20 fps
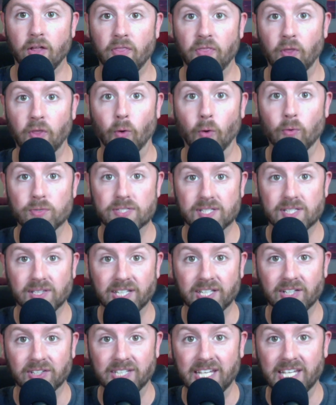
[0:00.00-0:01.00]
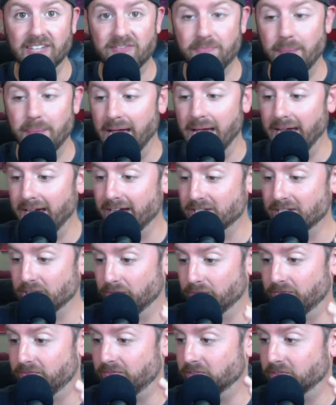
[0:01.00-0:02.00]
Those little gift bags are
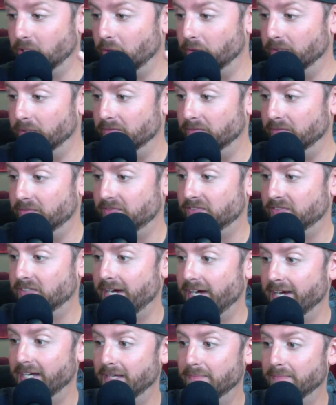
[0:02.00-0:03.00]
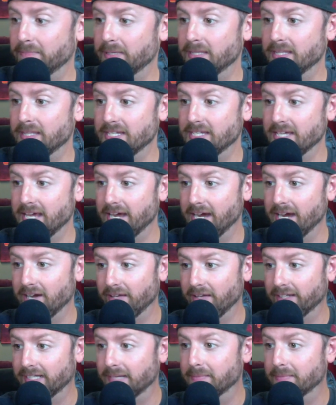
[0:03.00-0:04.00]
floating and flying up in the air
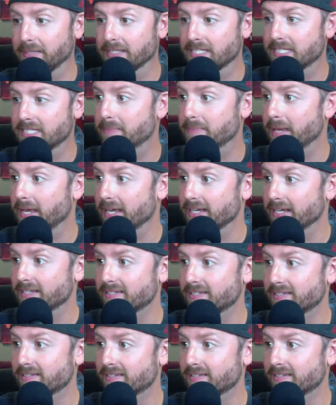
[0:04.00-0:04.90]
like I'm in space.